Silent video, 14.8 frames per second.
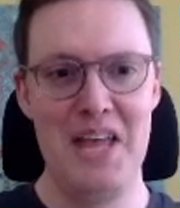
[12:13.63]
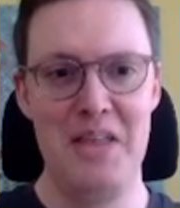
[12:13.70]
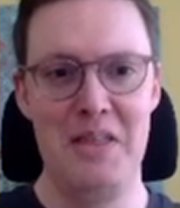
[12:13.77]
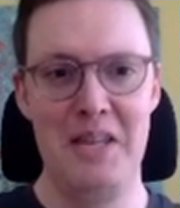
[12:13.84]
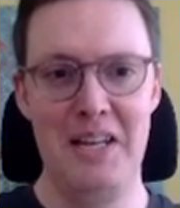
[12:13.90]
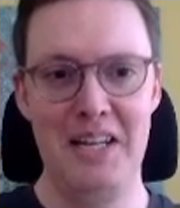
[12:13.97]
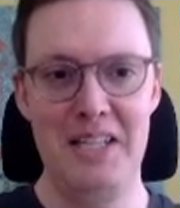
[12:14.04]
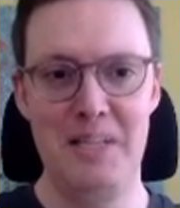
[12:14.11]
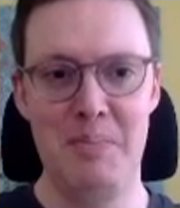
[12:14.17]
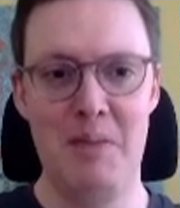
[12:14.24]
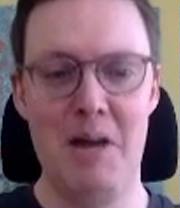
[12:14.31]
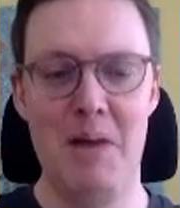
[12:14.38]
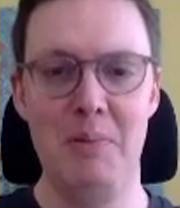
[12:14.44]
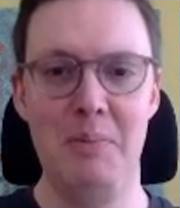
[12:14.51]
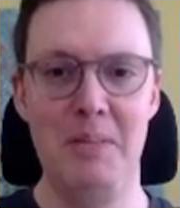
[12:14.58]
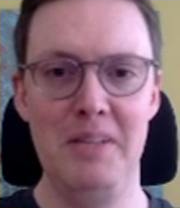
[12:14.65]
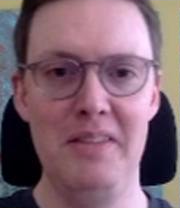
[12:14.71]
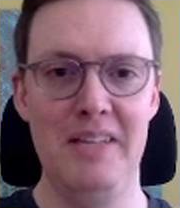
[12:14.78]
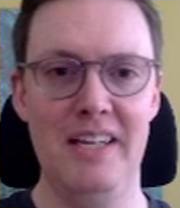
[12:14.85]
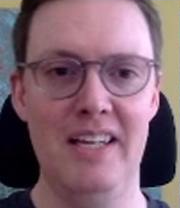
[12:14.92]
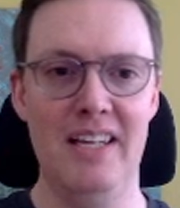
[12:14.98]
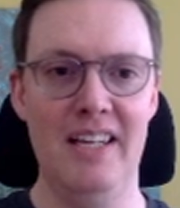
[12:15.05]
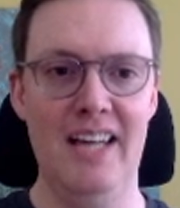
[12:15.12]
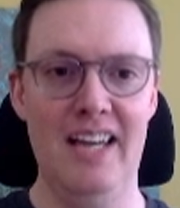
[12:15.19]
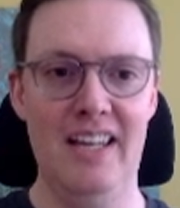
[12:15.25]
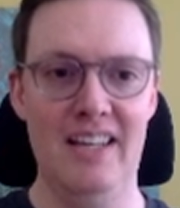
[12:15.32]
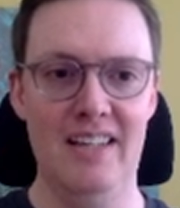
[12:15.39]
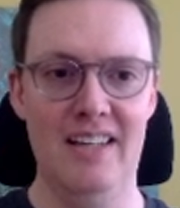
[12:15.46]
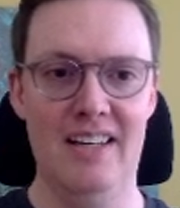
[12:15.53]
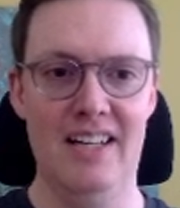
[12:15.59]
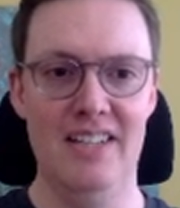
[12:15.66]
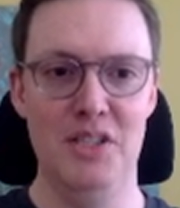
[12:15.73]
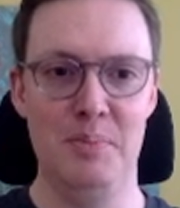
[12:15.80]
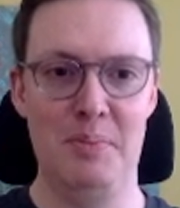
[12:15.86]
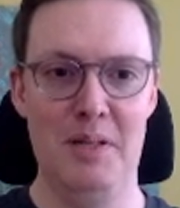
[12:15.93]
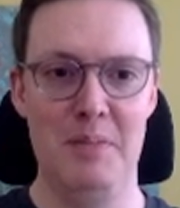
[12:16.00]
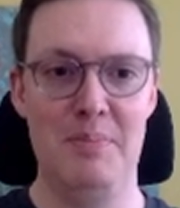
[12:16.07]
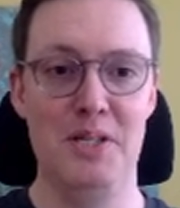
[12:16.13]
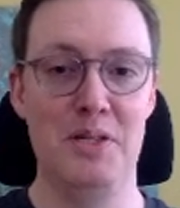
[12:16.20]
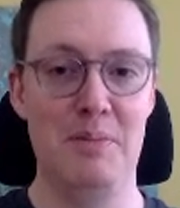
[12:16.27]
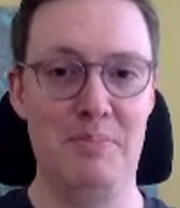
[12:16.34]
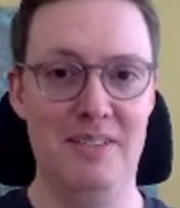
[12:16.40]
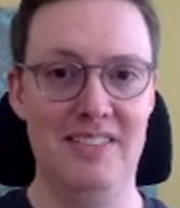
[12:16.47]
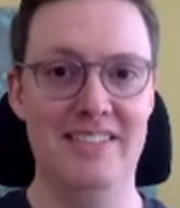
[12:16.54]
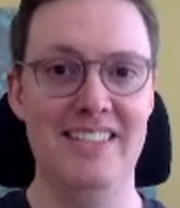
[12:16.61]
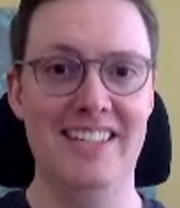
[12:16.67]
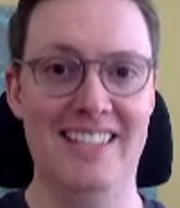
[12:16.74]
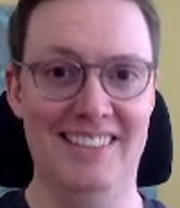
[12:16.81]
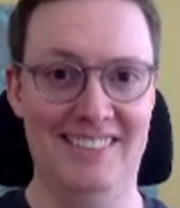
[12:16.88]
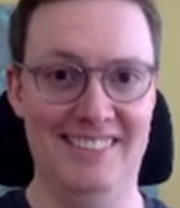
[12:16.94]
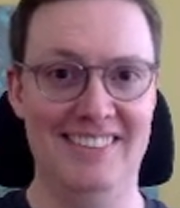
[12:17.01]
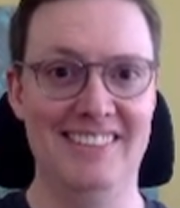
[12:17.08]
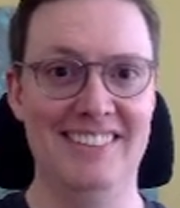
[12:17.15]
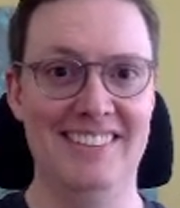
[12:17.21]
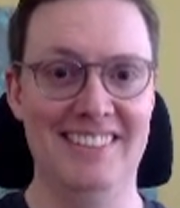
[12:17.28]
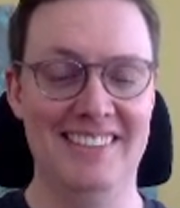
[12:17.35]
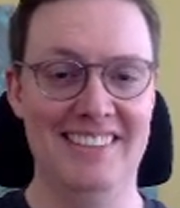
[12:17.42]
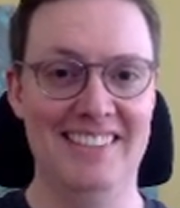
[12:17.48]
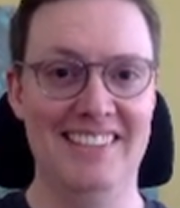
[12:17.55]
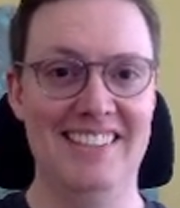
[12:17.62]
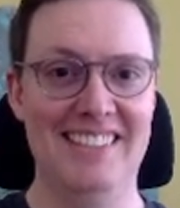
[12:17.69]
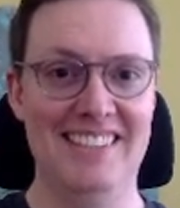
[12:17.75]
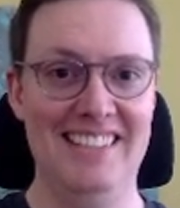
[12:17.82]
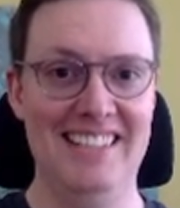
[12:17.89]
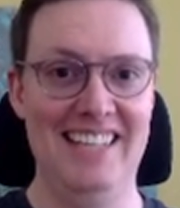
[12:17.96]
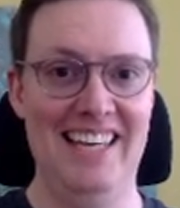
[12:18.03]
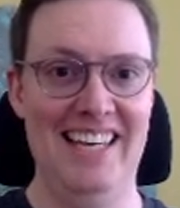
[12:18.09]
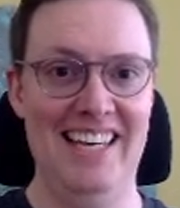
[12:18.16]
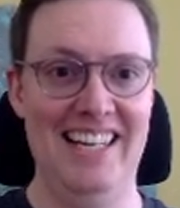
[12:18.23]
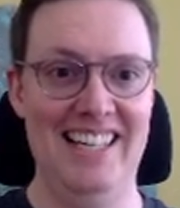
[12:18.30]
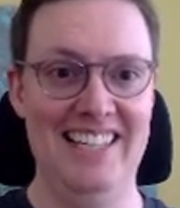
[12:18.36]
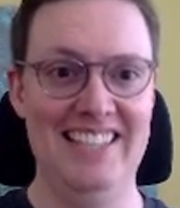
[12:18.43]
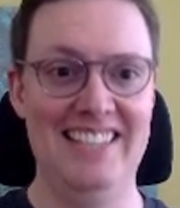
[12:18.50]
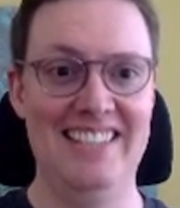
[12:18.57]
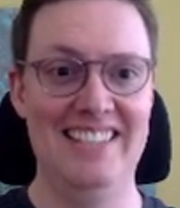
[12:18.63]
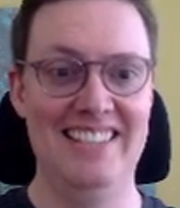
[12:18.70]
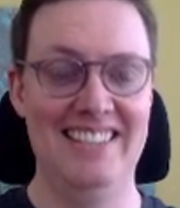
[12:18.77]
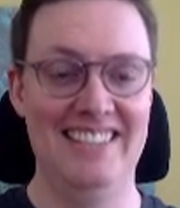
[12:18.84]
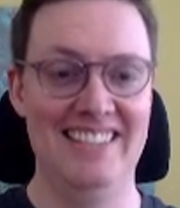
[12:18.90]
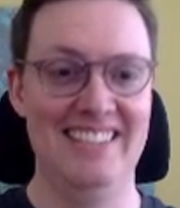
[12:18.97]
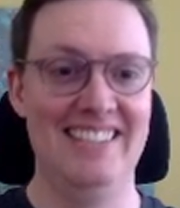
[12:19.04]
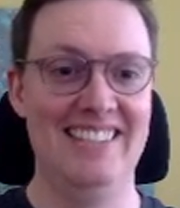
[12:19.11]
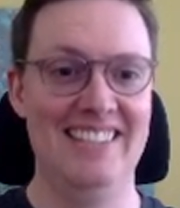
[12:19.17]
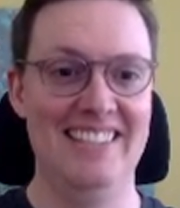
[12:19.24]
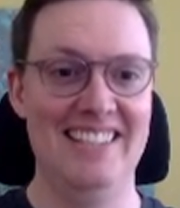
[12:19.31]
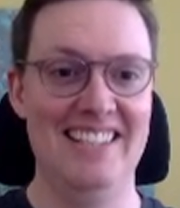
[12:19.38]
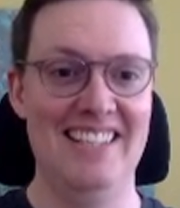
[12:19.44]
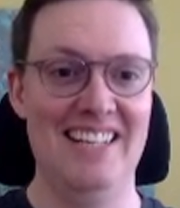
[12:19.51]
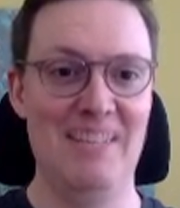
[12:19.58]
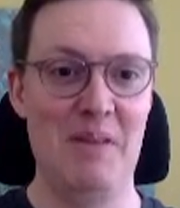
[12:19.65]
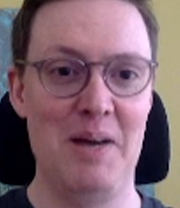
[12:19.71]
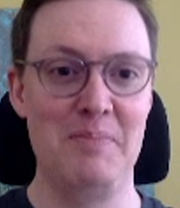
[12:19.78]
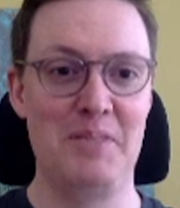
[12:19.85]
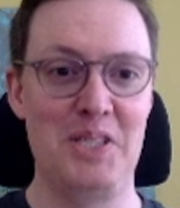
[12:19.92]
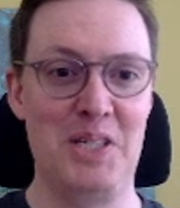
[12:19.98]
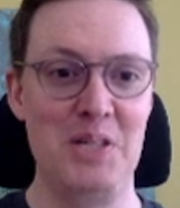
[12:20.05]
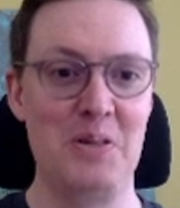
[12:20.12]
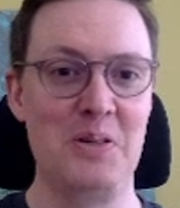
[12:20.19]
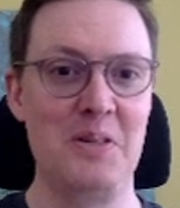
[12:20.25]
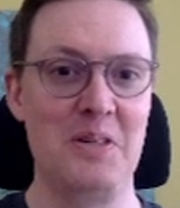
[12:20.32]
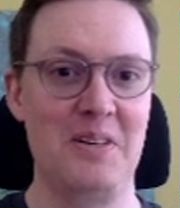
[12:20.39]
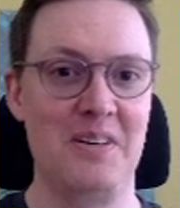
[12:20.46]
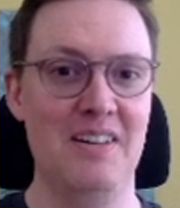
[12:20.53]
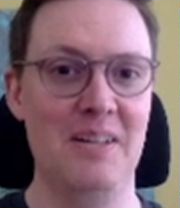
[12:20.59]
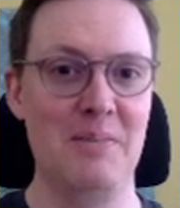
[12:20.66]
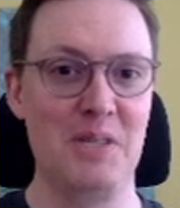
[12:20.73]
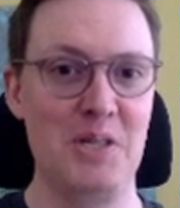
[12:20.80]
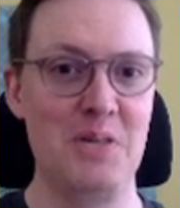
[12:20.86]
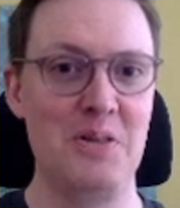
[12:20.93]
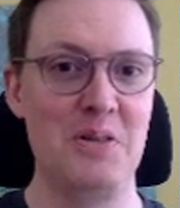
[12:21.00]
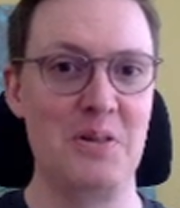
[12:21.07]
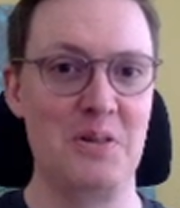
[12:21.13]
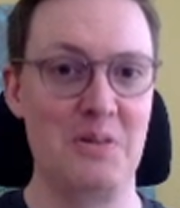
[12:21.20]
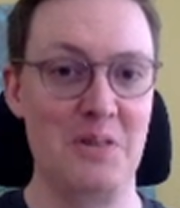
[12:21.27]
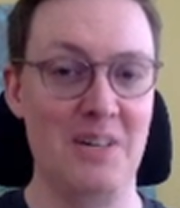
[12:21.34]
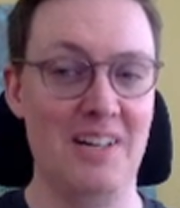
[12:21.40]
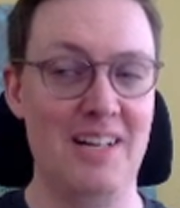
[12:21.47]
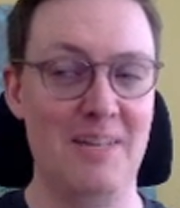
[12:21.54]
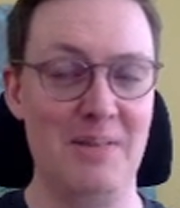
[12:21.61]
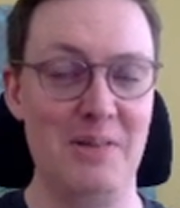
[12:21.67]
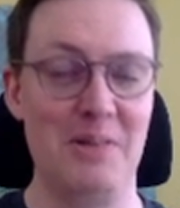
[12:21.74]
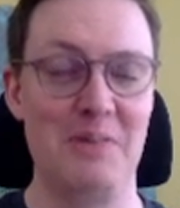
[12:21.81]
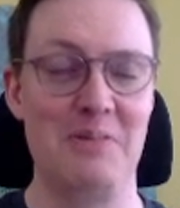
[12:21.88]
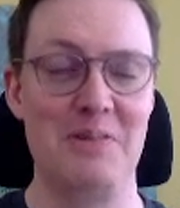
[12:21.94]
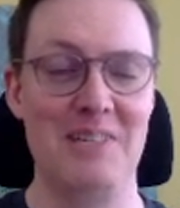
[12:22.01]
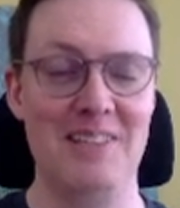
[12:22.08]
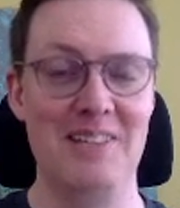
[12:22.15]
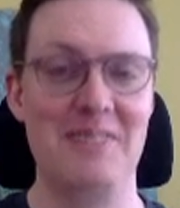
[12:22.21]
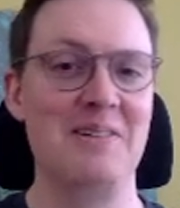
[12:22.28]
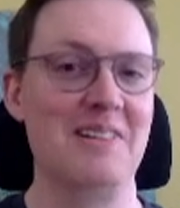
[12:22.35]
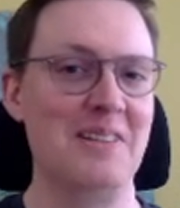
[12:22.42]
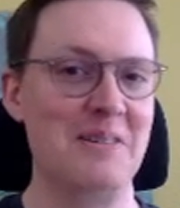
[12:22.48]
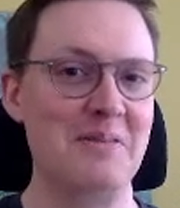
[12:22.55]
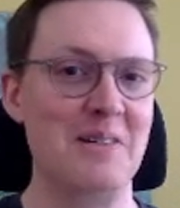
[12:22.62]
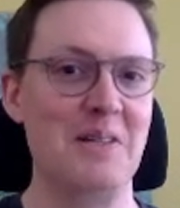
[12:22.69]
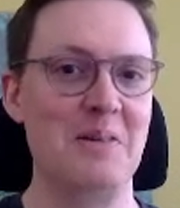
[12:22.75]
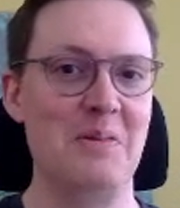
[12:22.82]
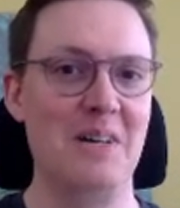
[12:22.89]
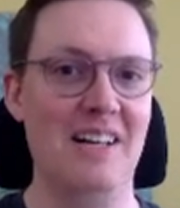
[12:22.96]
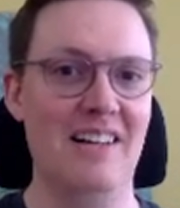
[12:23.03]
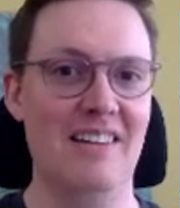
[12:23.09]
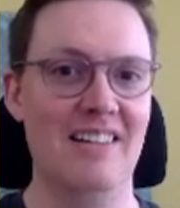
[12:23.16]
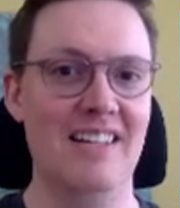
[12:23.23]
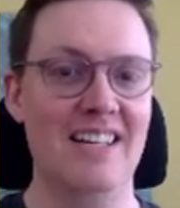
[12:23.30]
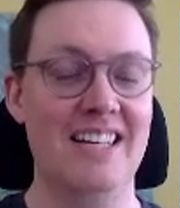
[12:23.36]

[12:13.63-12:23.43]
The knight's probably thinking, hey, I just played bishop b6. And I'm skewing your rook. I'm doing really, really, really well.